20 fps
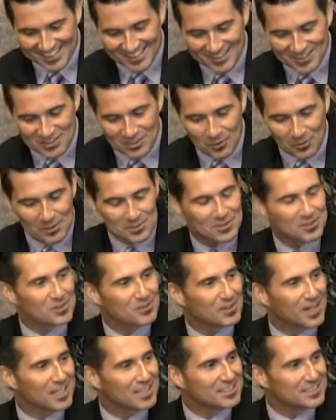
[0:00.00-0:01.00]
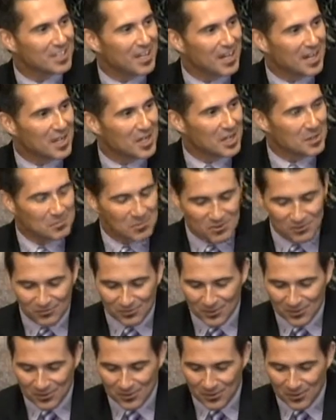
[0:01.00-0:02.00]
So it's a great time
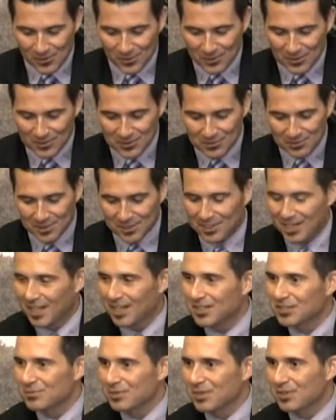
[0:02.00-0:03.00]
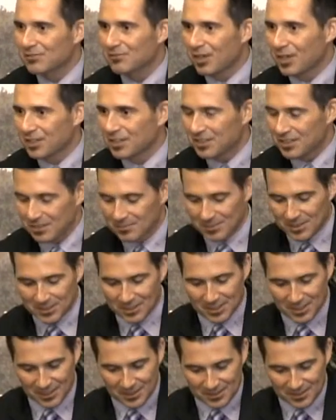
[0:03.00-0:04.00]
for GORE to engage with the running
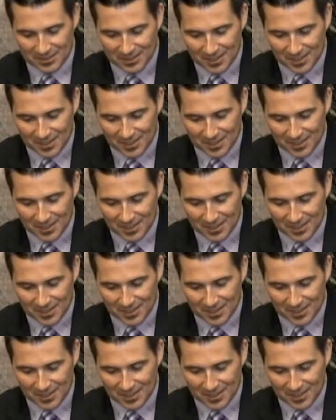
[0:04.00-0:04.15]
community